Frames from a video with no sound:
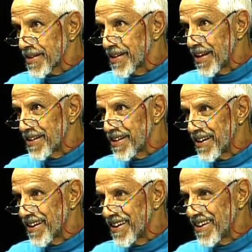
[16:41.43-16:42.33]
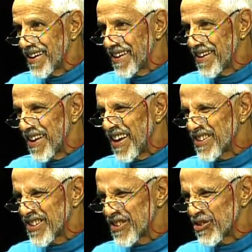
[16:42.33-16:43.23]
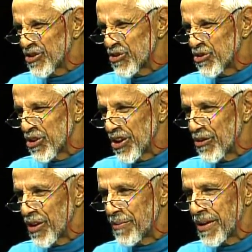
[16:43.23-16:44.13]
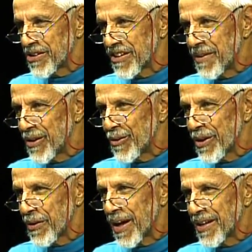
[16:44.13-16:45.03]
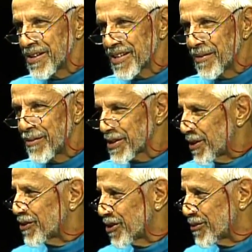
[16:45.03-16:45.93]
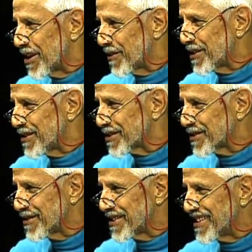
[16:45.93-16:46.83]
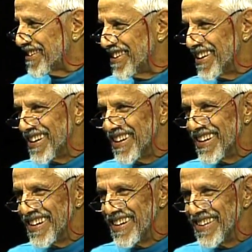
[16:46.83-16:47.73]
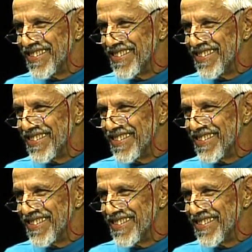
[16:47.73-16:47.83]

And uh, that's a uh, remnants of my old Catholicism. I was an altar boy for years too, mm. you know. You know. Mm -hmm.